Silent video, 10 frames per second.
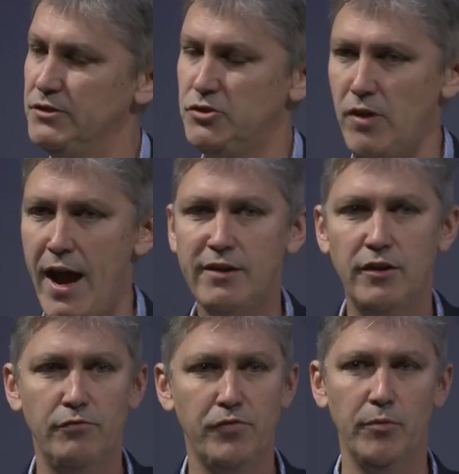
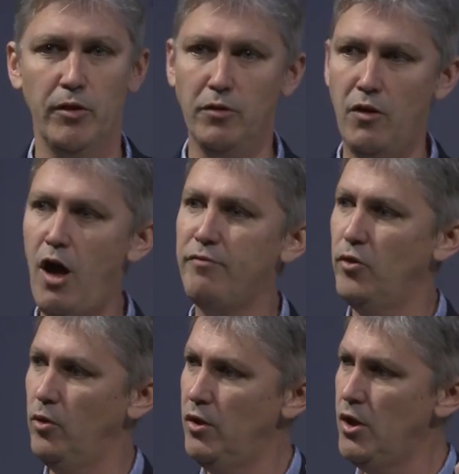distracted from their
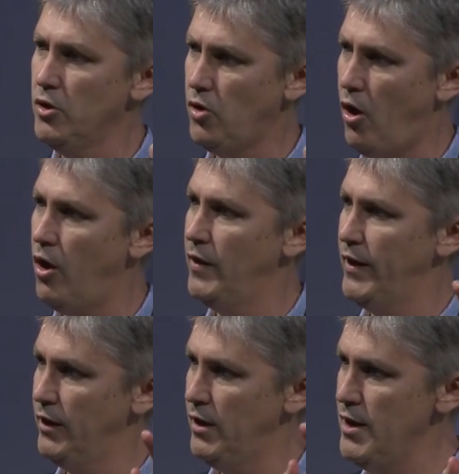lawful
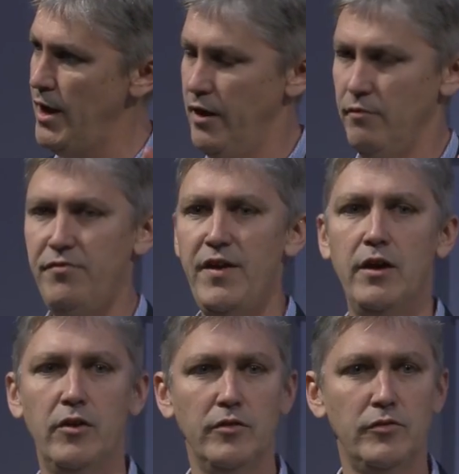calling and
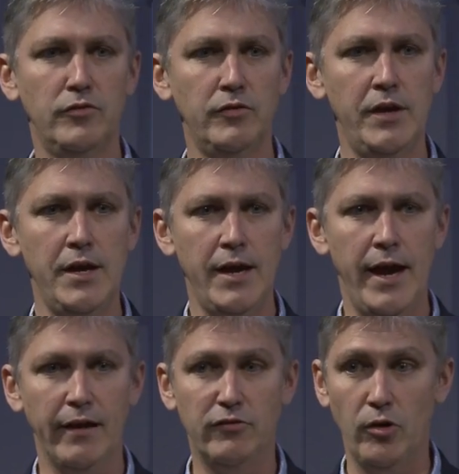affairs.
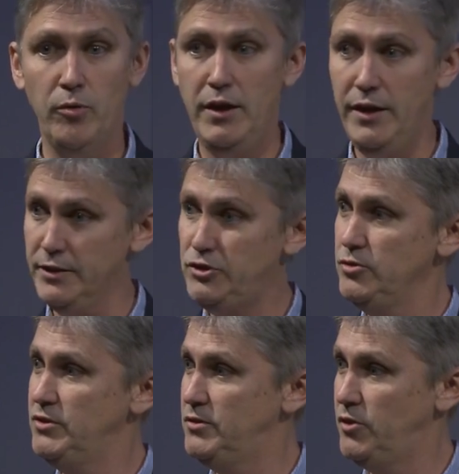And so he
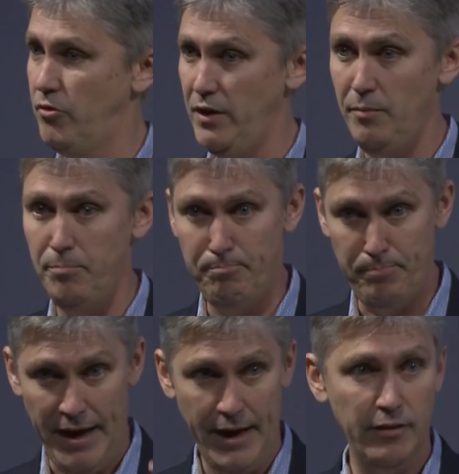issues this decree,
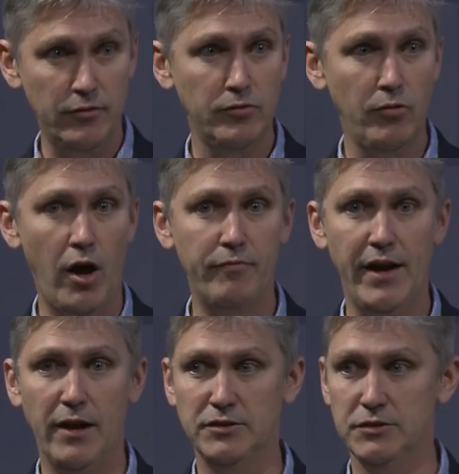bans
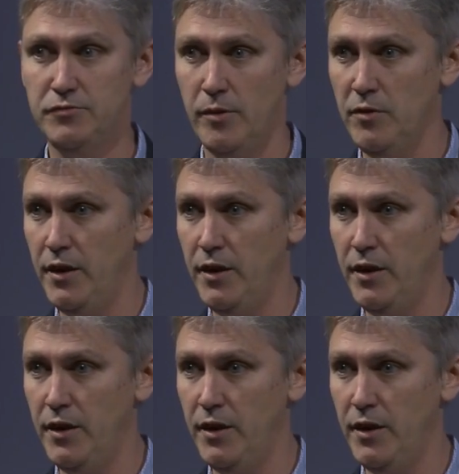coffee houses from